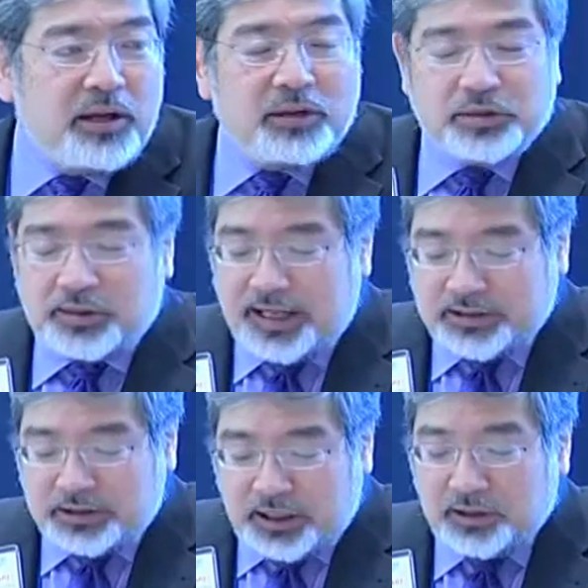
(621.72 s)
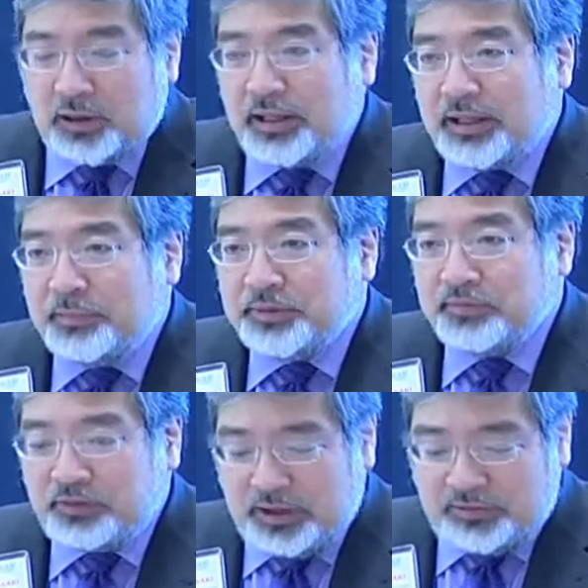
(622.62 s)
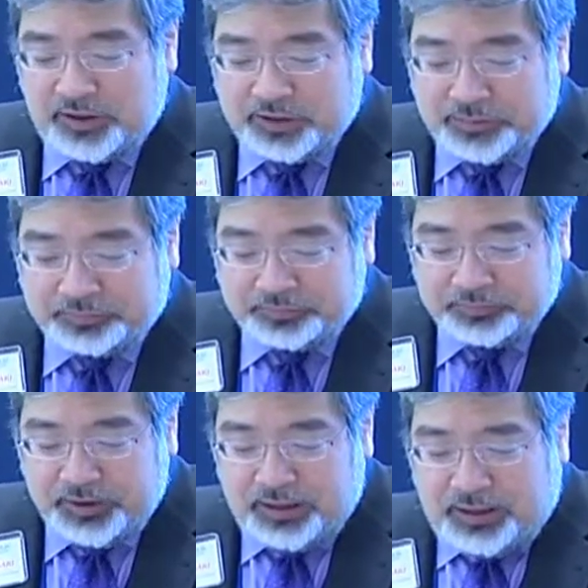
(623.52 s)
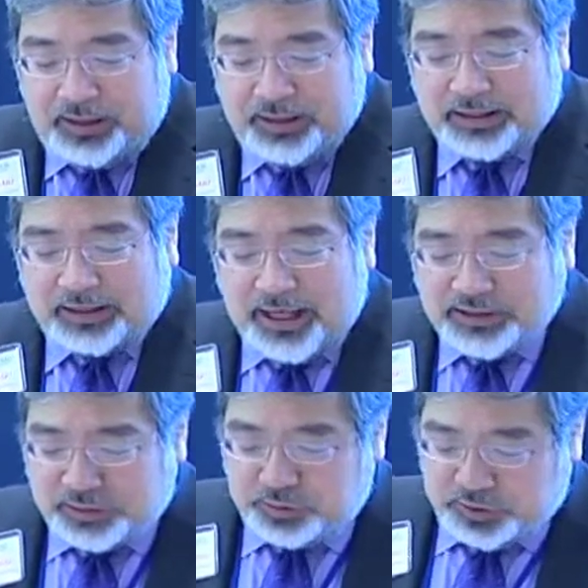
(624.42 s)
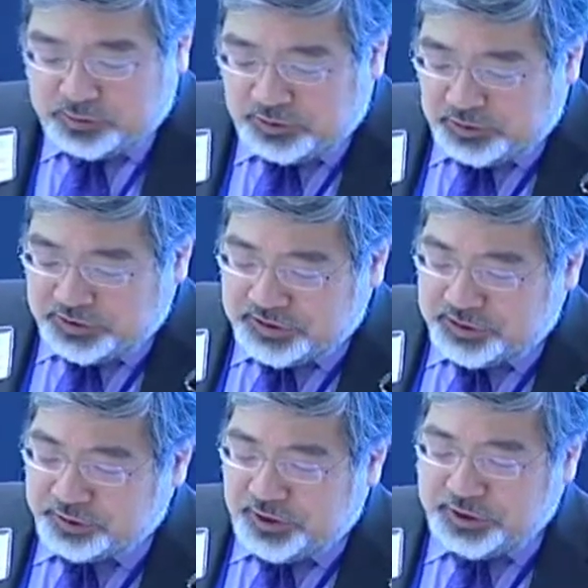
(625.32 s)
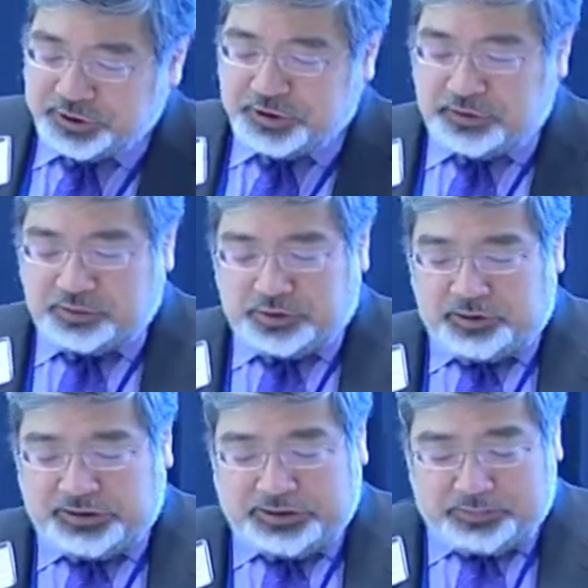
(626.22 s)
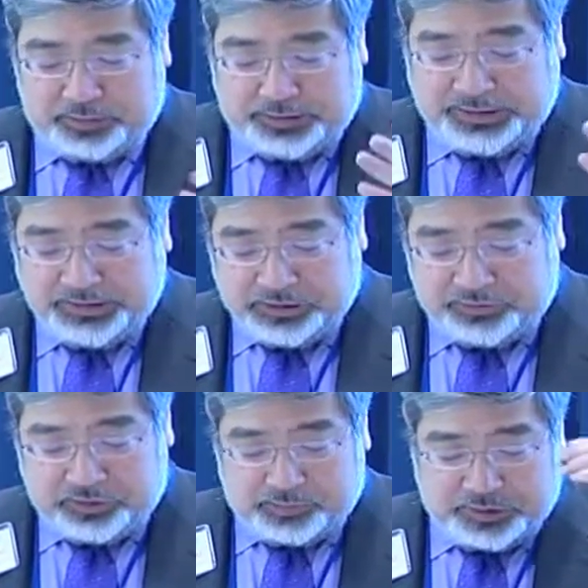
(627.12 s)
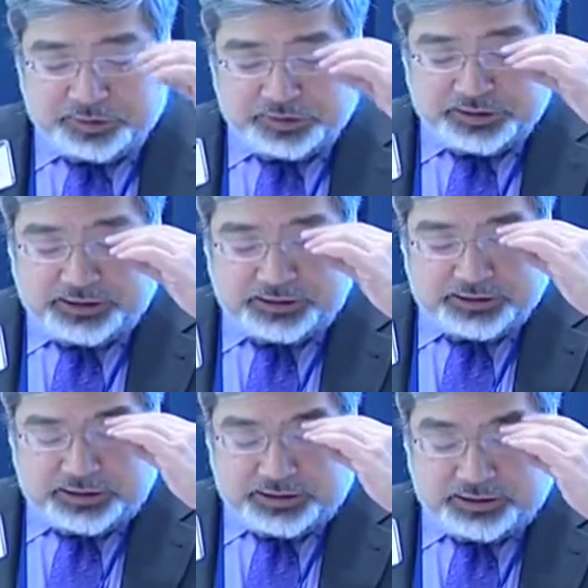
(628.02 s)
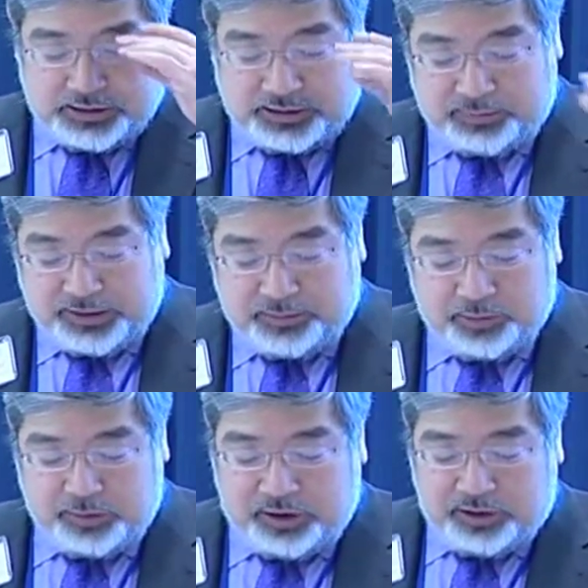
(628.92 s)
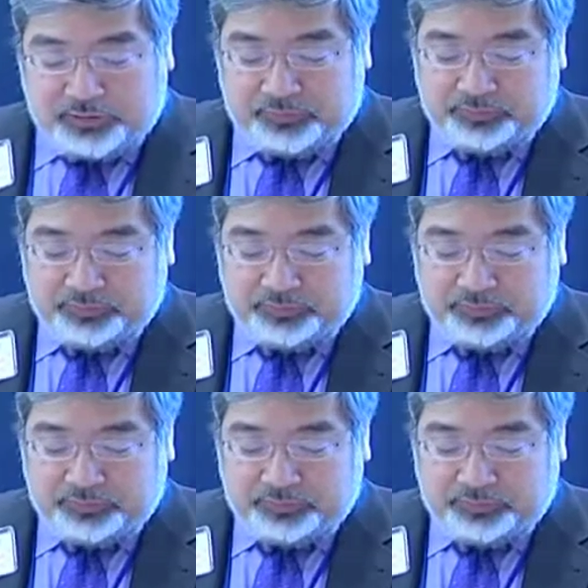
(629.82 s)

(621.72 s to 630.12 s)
So that's another law that comes in front of us. In the classic whistleblower situation, an employee complains of an abuse that they become aware of,